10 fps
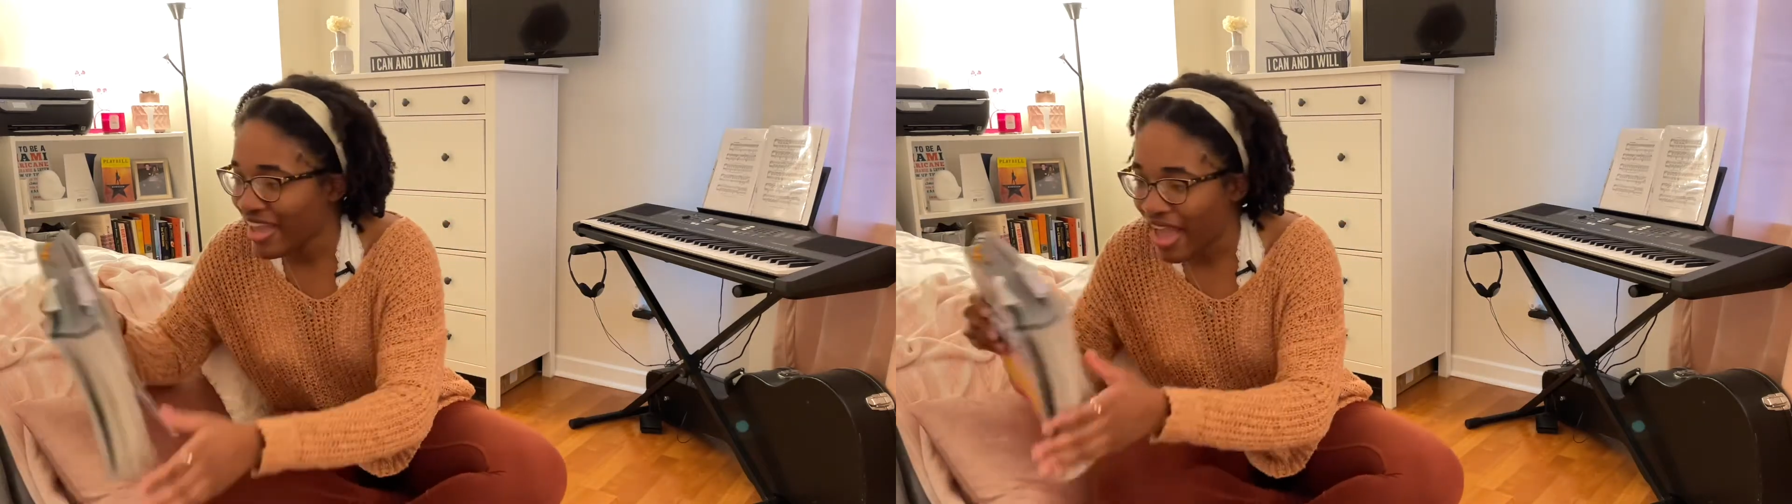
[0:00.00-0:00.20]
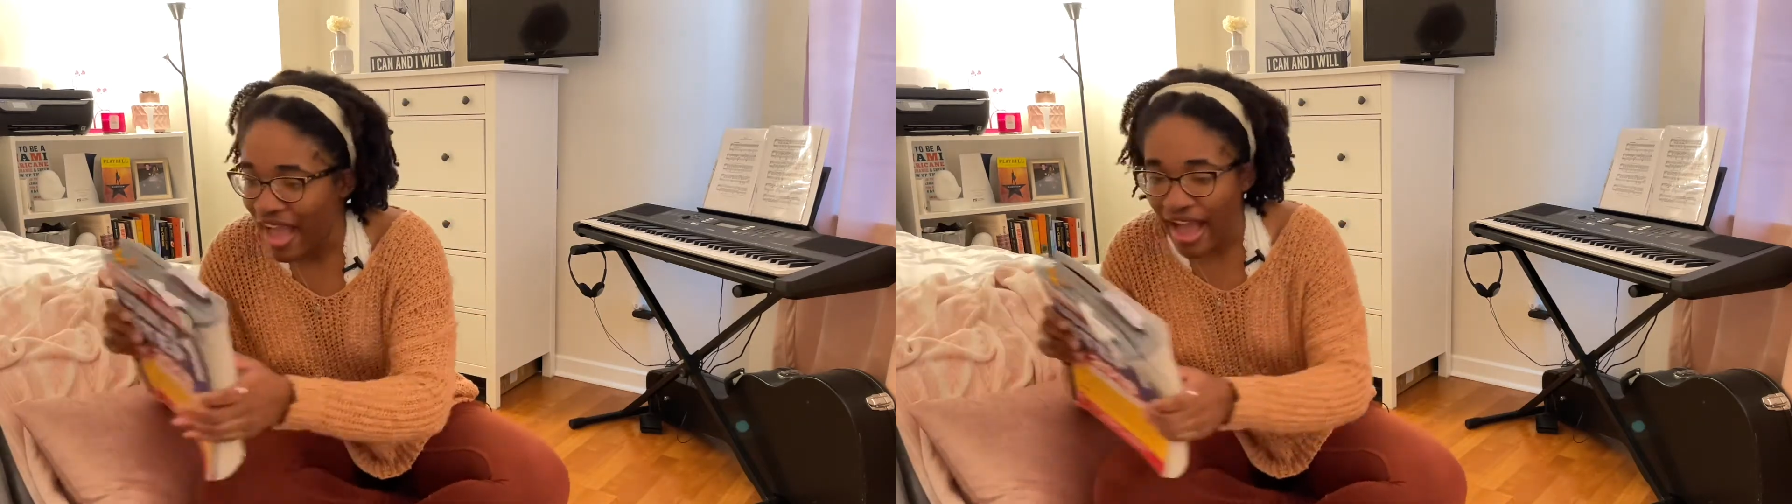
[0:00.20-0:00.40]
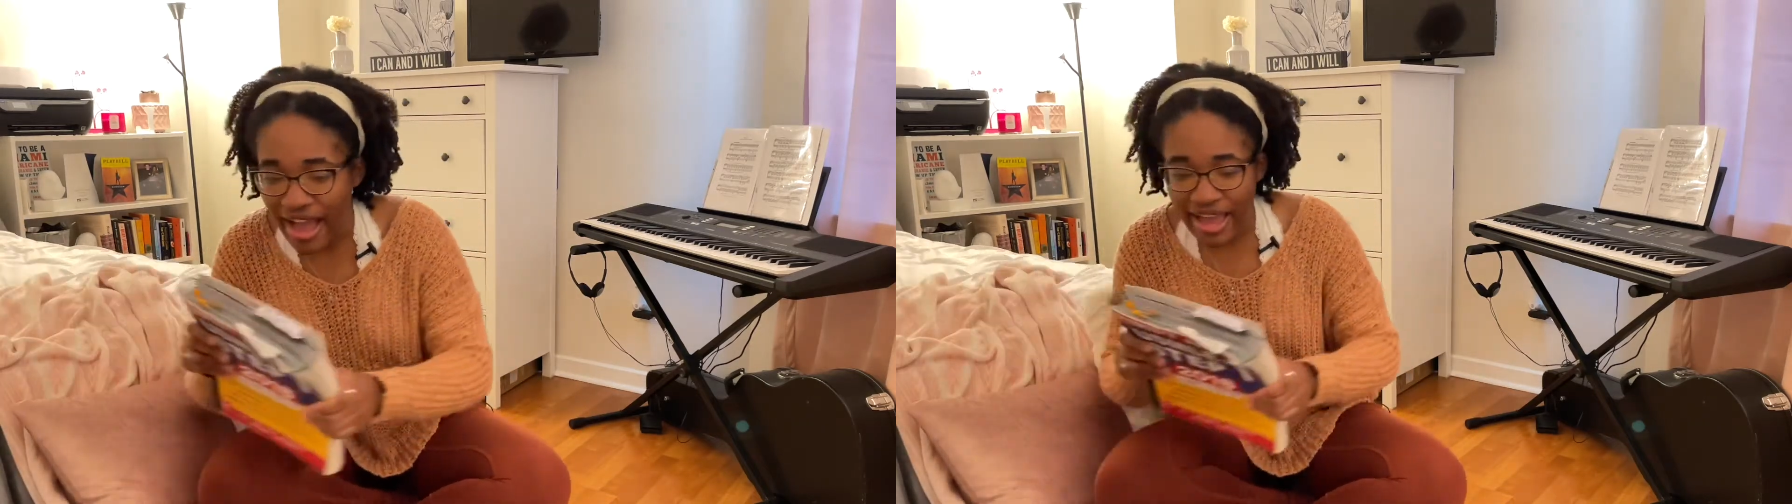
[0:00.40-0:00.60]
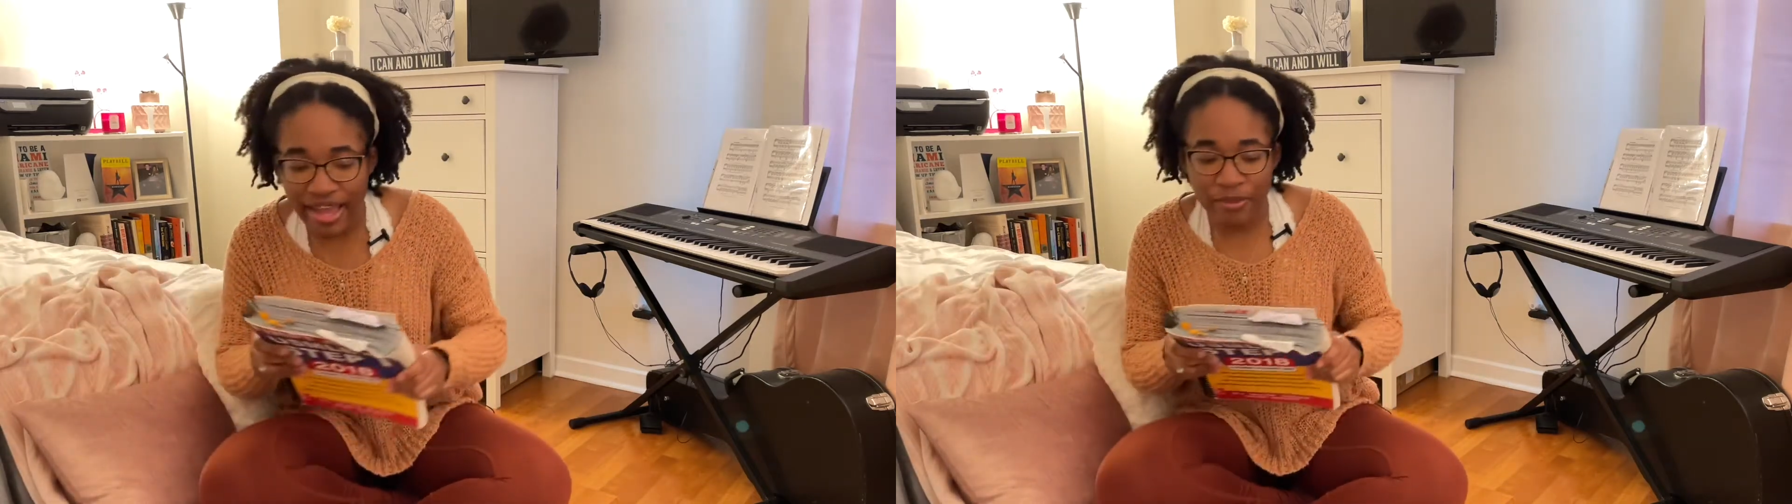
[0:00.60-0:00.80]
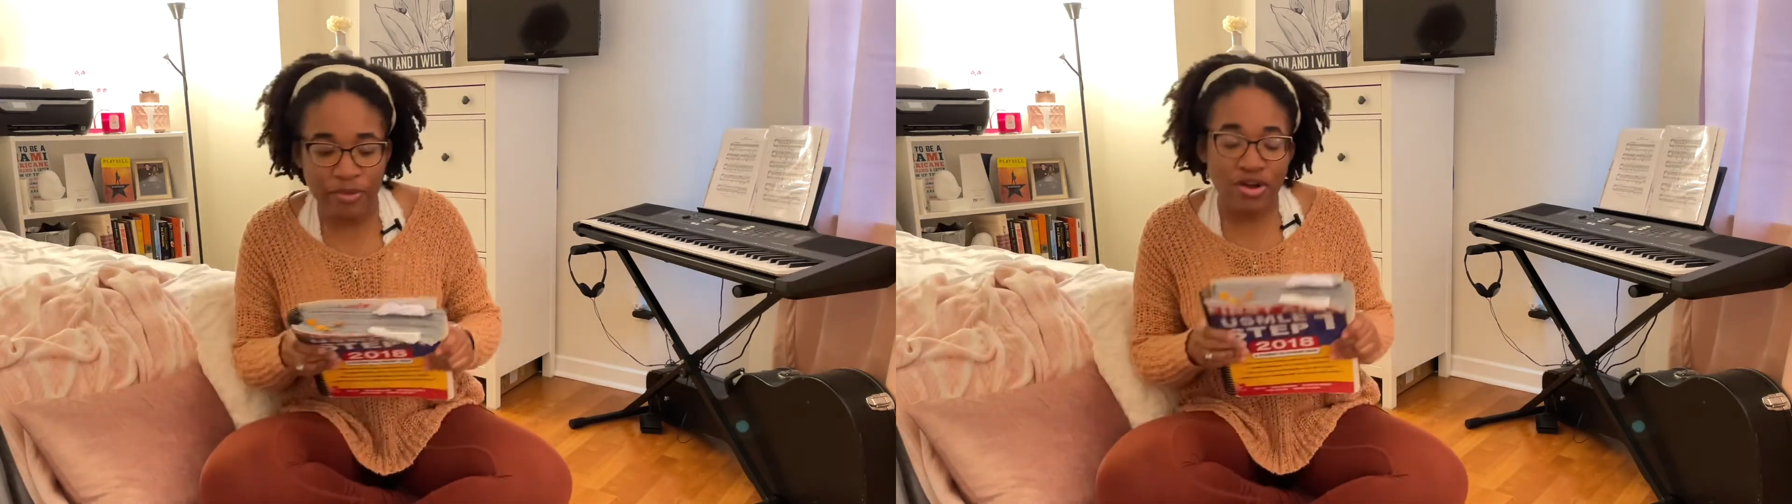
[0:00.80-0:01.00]

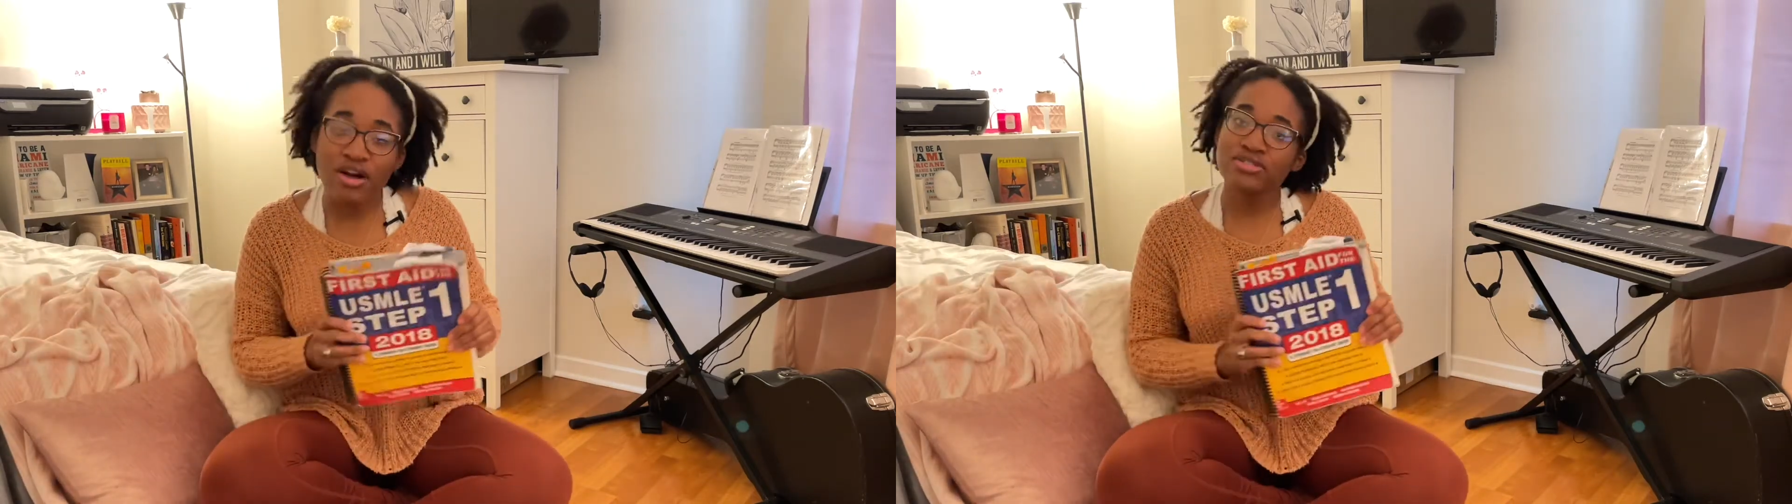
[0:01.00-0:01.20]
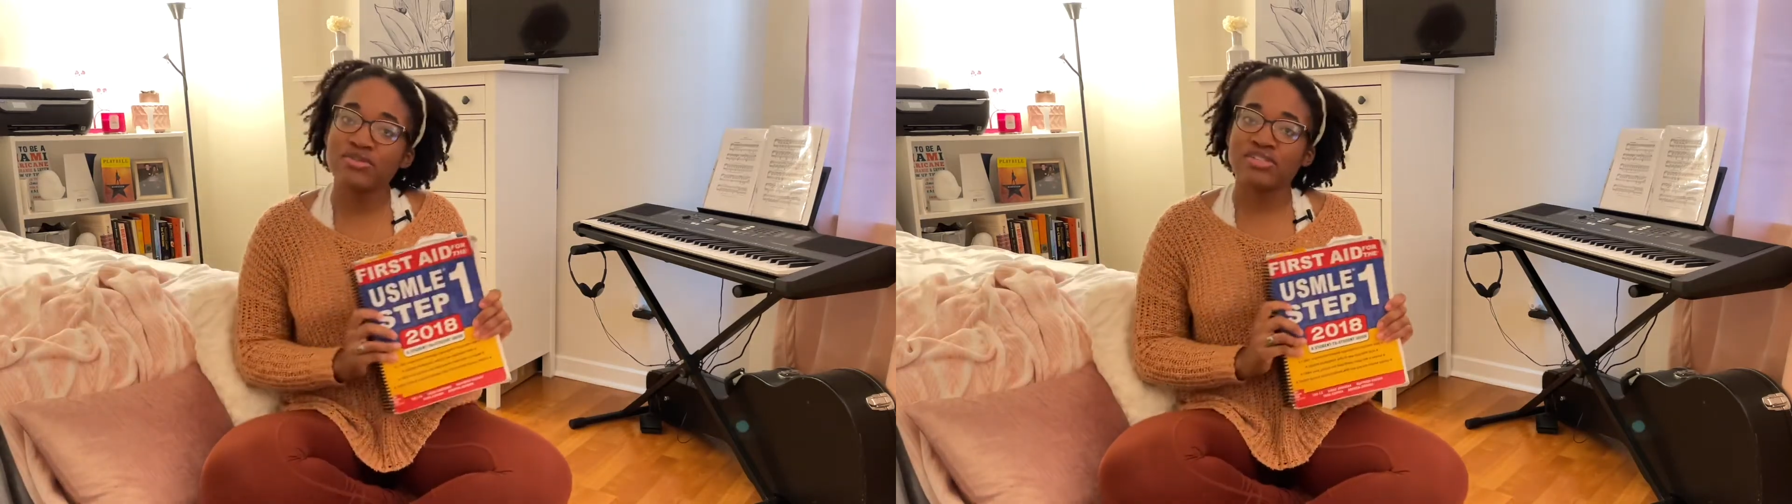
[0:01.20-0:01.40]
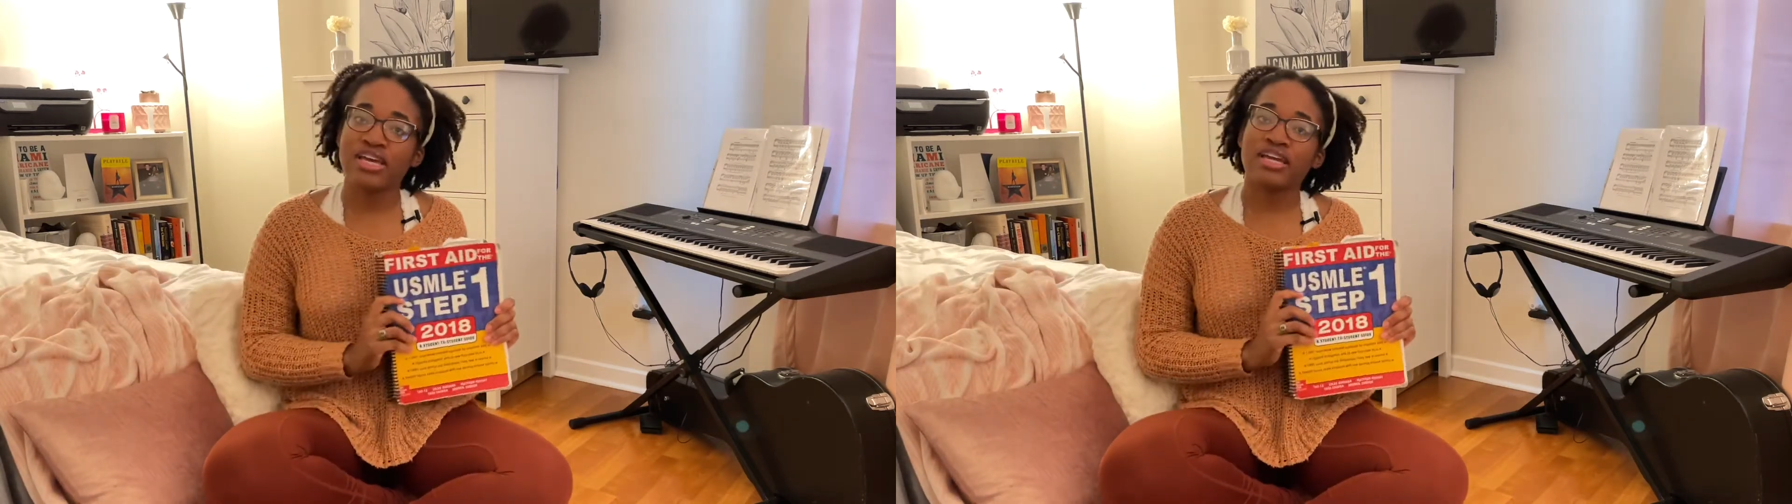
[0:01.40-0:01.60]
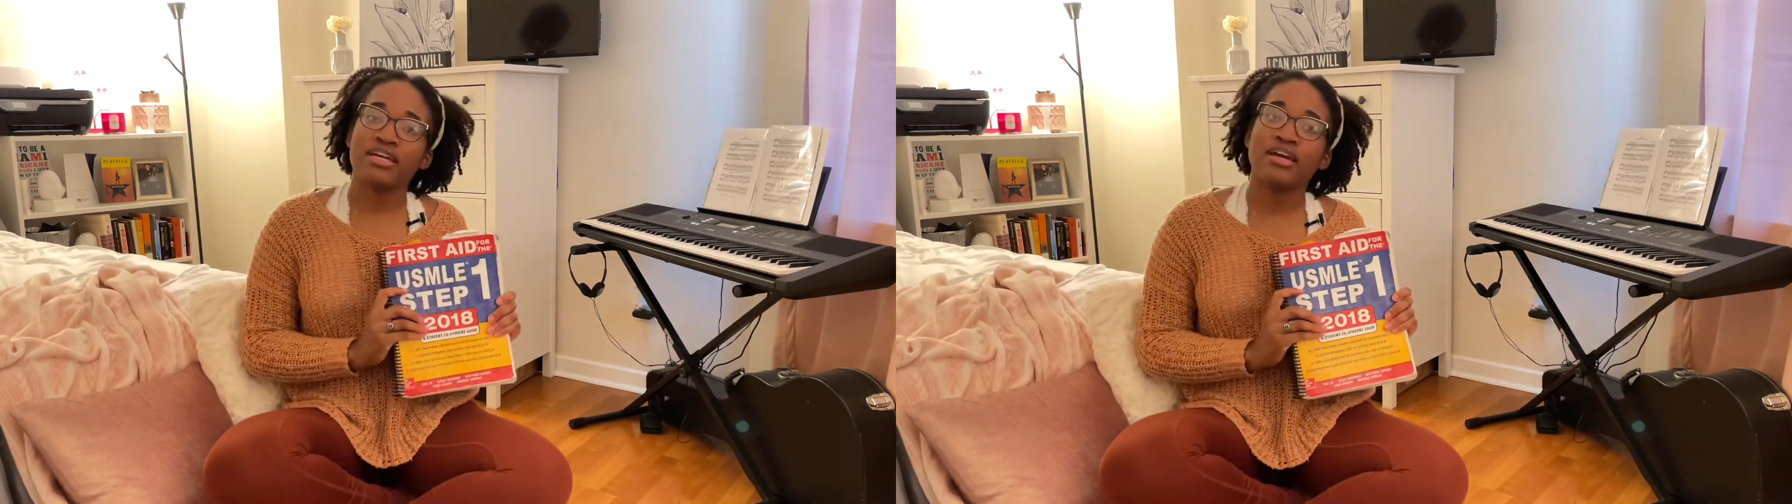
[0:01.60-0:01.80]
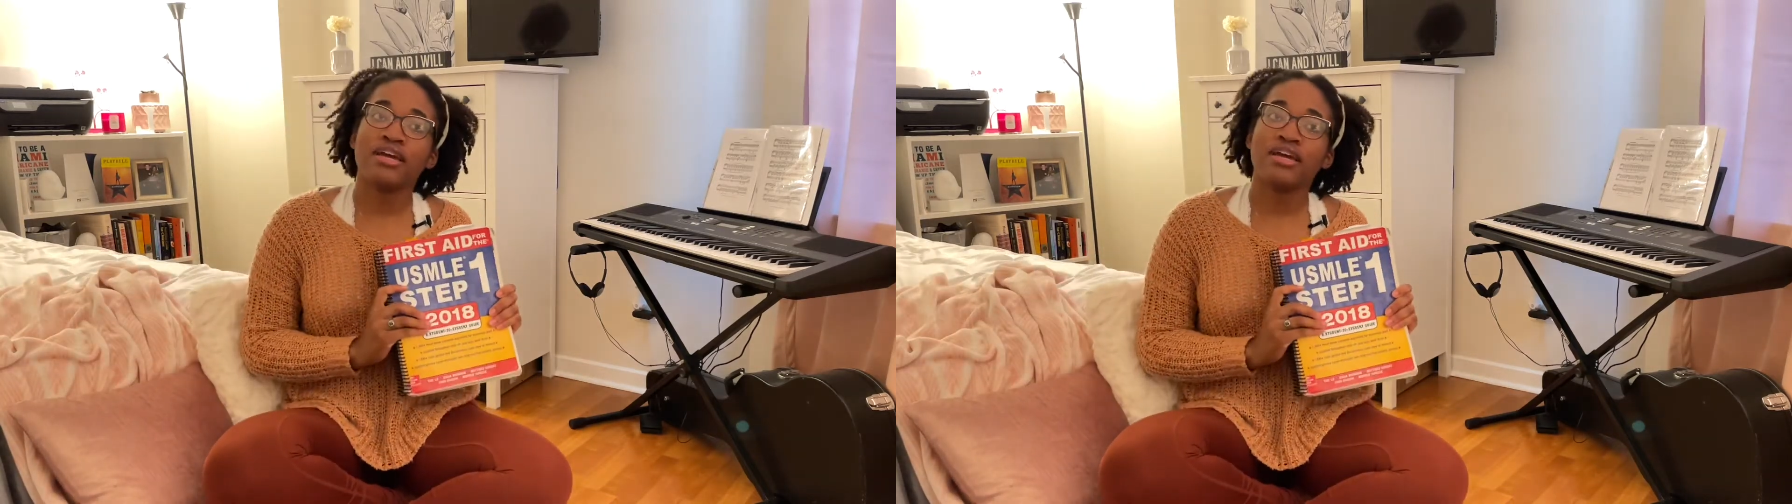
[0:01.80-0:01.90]
I would also say